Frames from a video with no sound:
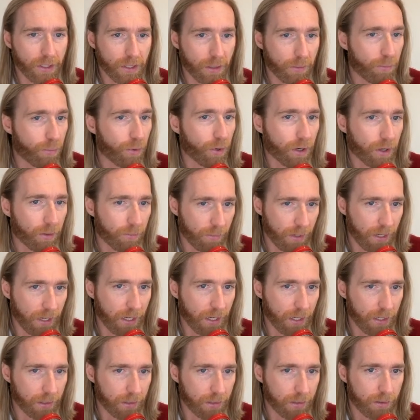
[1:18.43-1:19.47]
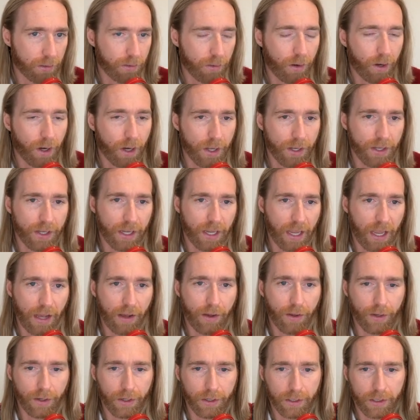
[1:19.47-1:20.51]
to book meetings onto
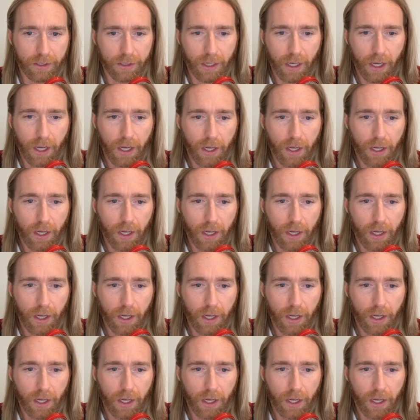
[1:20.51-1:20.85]
calendars.